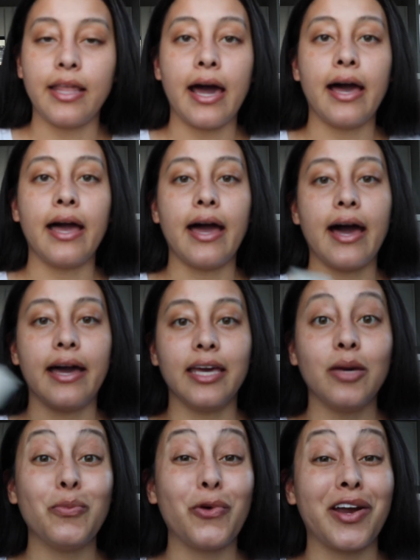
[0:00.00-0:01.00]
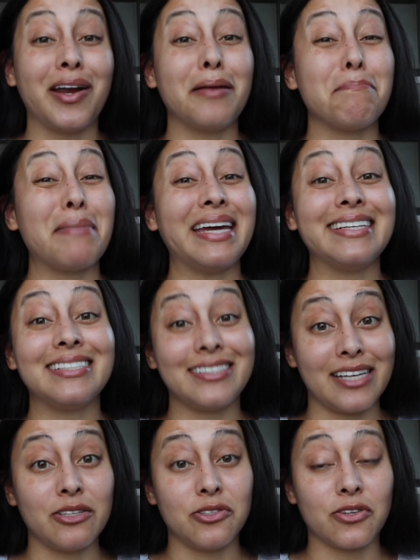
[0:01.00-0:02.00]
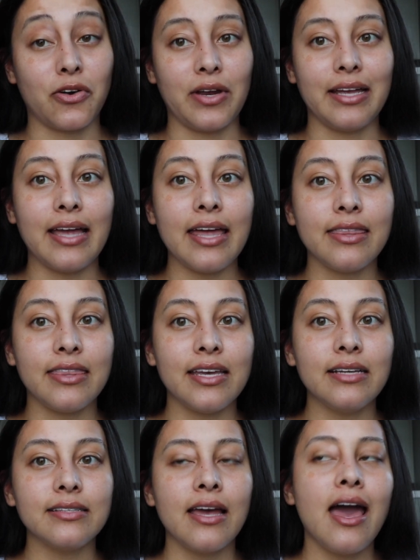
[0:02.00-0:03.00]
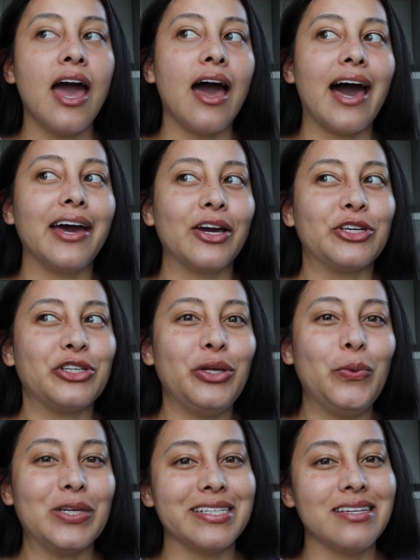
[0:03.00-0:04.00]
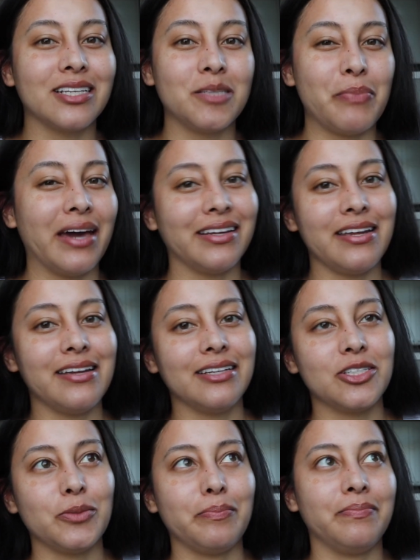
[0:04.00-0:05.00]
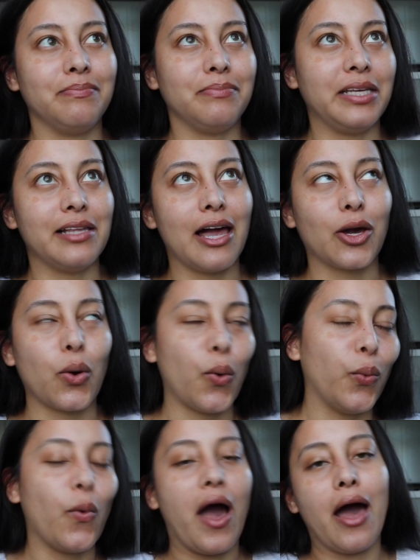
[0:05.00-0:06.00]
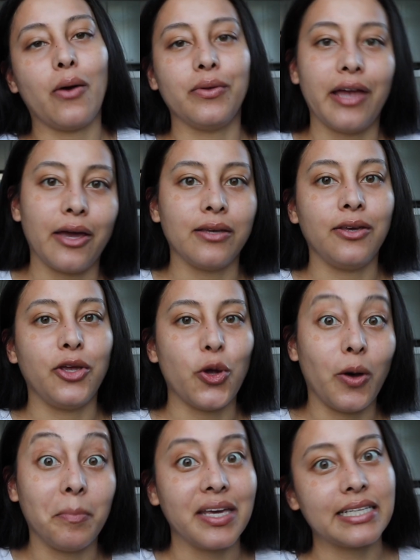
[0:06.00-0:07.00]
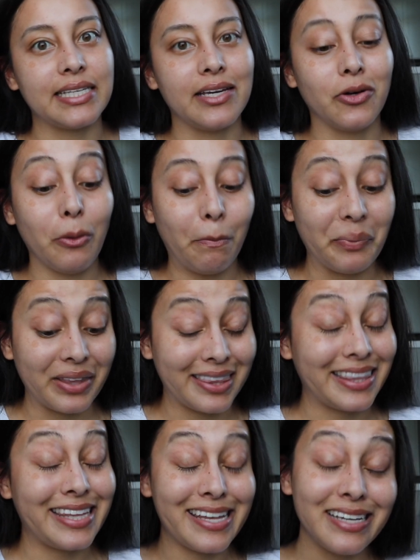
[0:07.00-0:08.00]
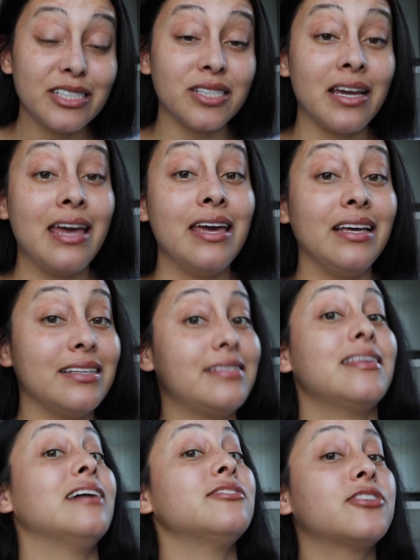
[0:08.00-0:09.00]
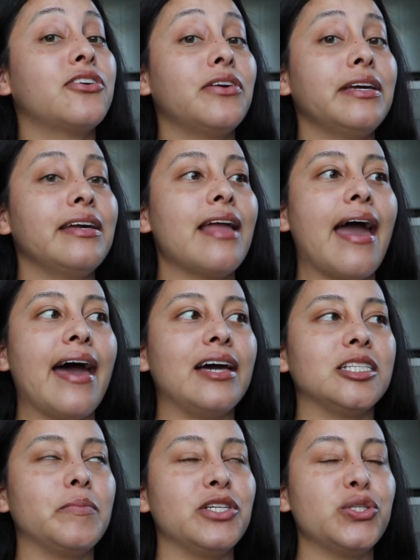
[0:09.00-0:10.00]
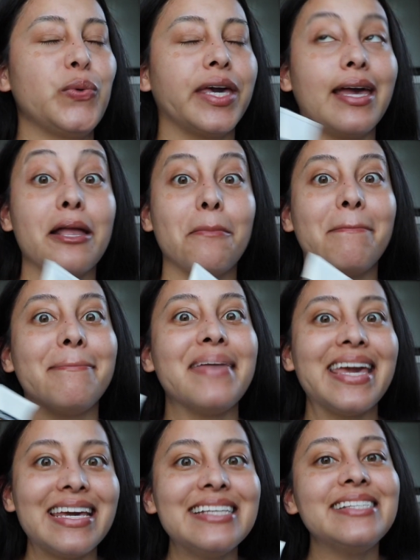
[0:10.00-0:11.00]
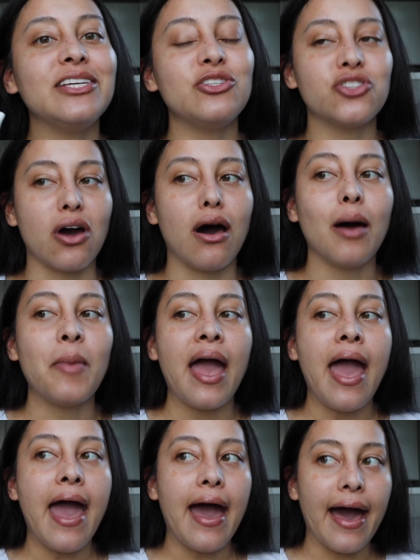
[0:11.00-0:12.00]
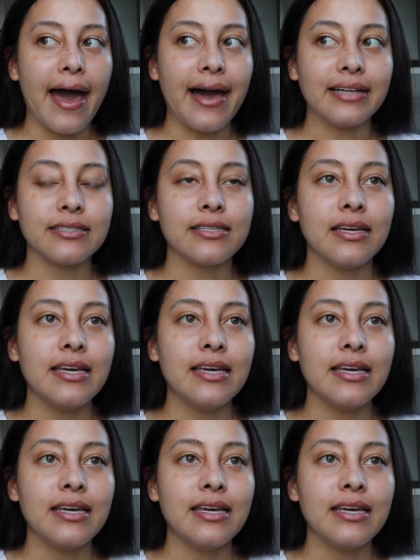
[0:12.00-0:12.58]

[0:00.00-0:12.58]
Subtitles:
that I am wearing my sunscreen. And this, I actually wasn't expecting it to be like, oh wow, like, you know, a big deal, but this sunscreen has been doing an amazing job at